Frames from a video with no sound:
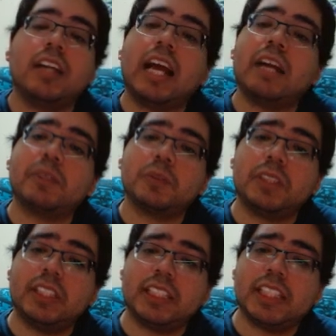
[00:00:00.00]
I was
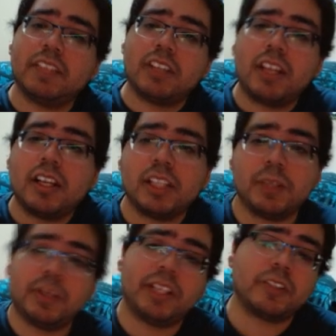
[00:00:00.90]
willing to give a lot of
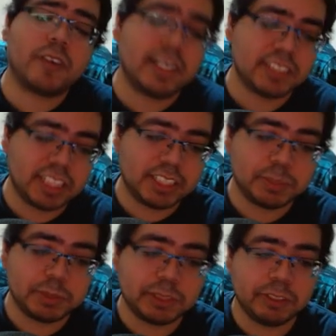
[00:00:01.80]
leeway in Grasslands,
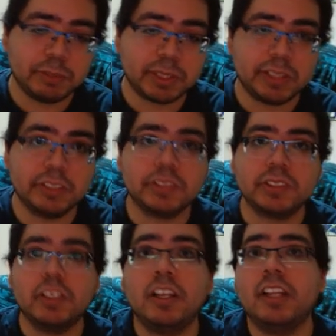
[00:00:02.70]
specifically because